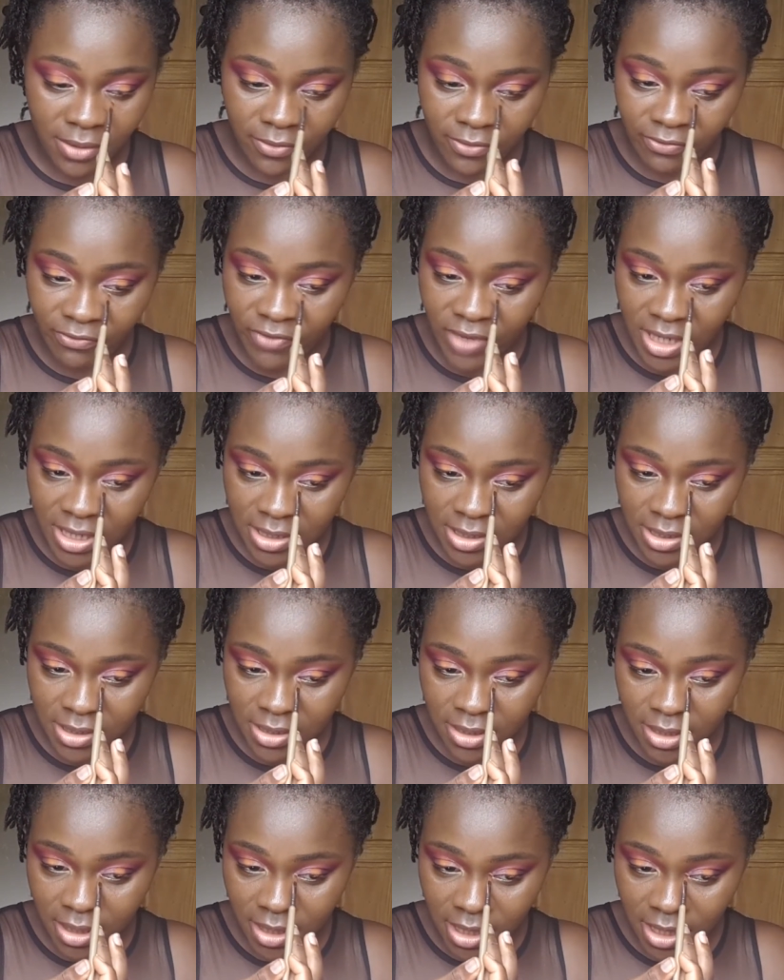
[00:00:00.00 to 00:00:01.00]
In fact,
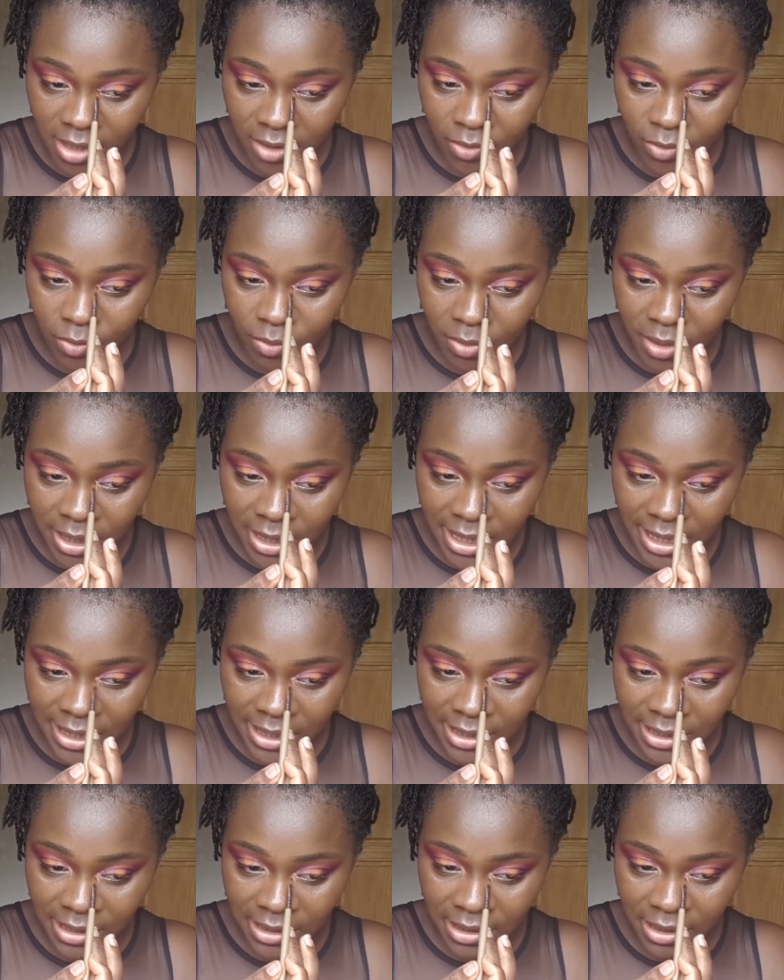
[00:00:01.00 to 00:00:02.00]
I could be
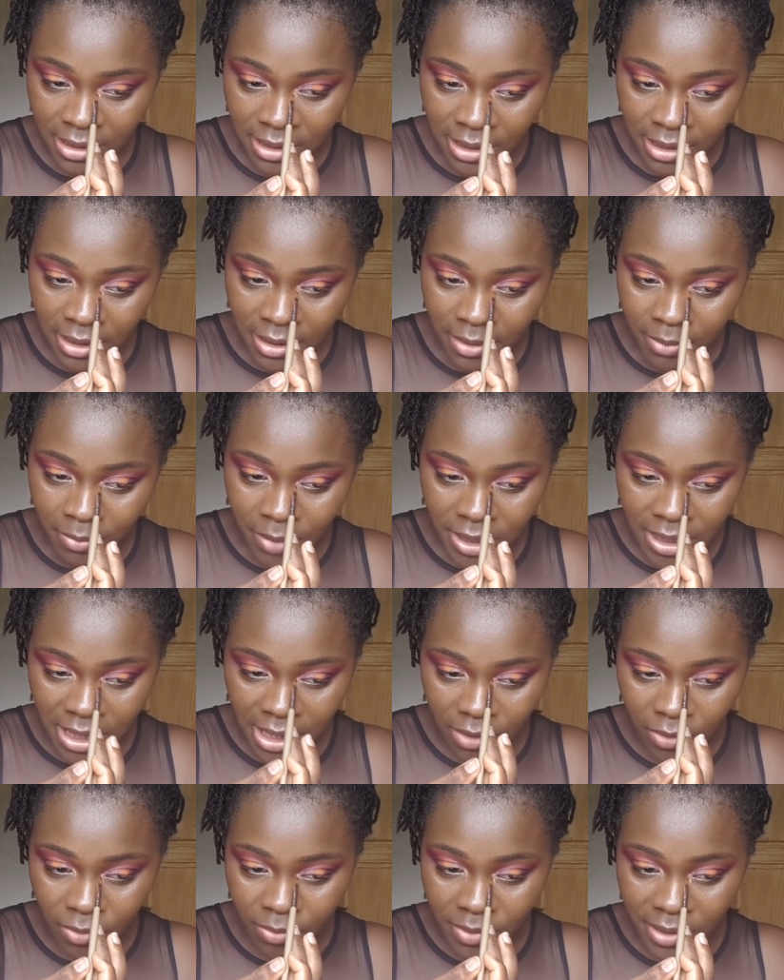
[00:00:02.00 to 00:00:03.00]
lying. But
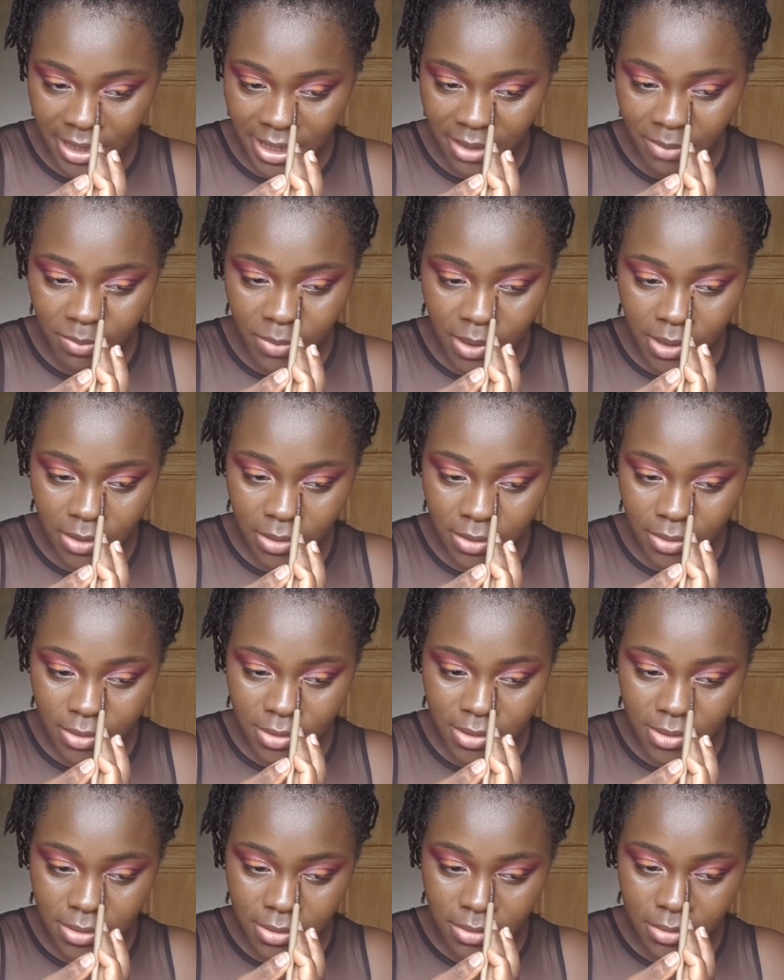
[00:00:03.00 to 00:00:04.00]
I could be lying
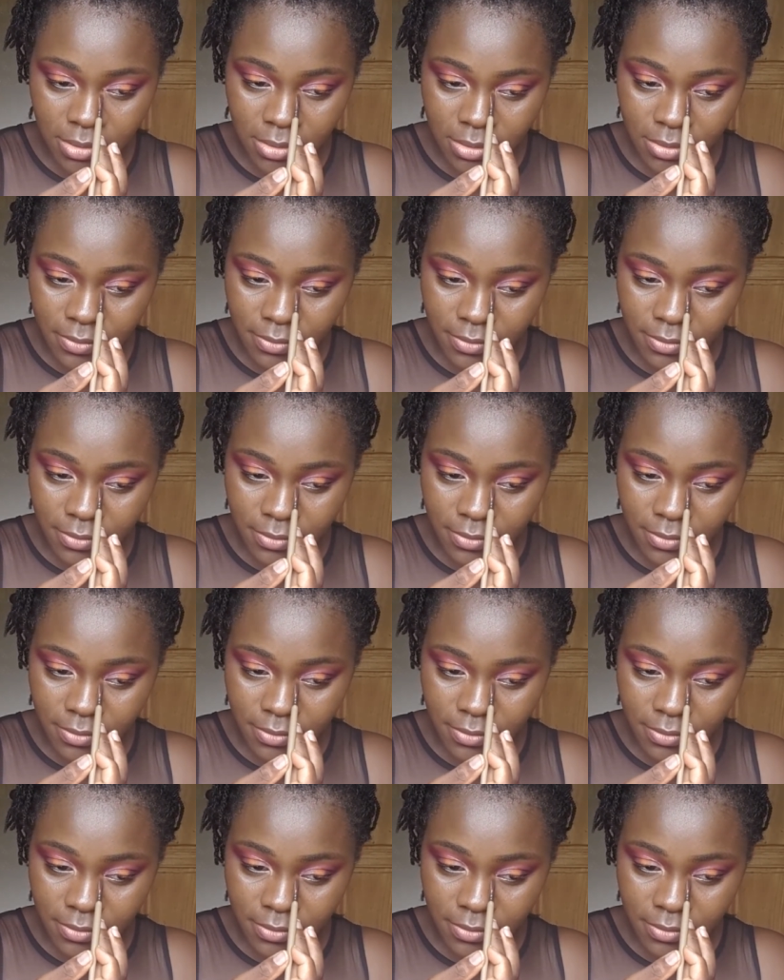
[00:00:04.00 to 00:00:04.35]
because